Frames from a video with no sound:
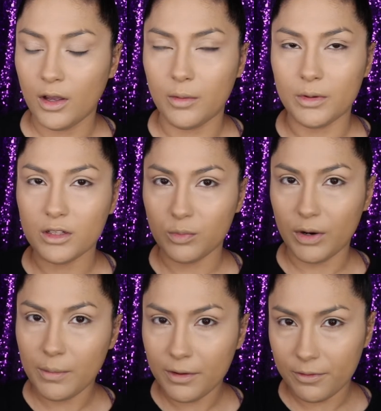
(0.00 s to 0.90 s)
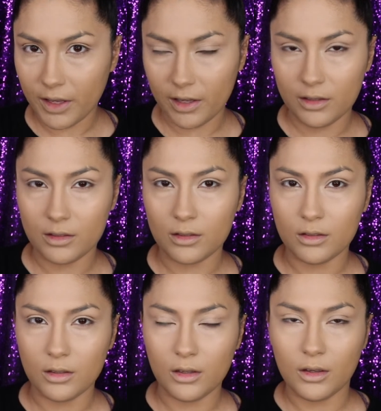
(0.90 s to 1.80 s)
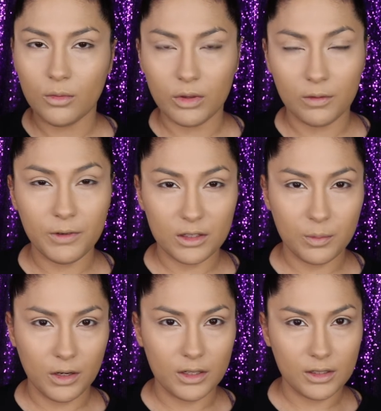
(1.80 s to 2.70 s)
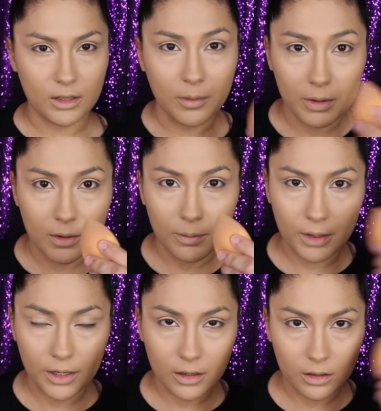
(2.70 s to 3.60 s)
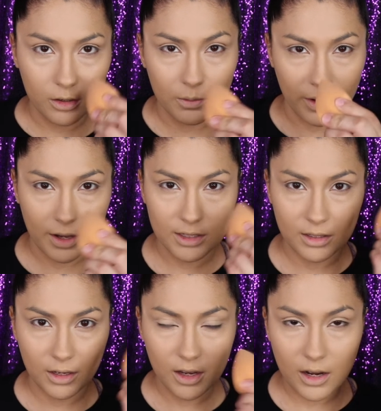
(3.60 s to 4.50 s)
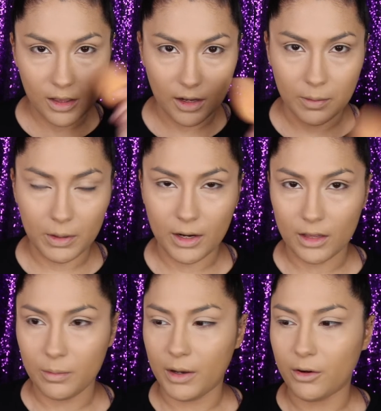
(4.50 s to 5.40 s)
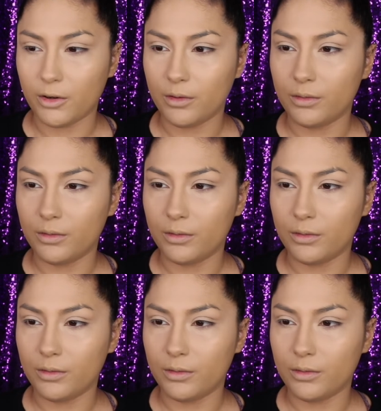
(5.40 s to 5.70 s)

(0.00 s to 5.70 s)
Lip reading: I'm gonna spray my face with Fix Plus, and I'm gonna blend under my eyes again, and then I'm gonna add the powder.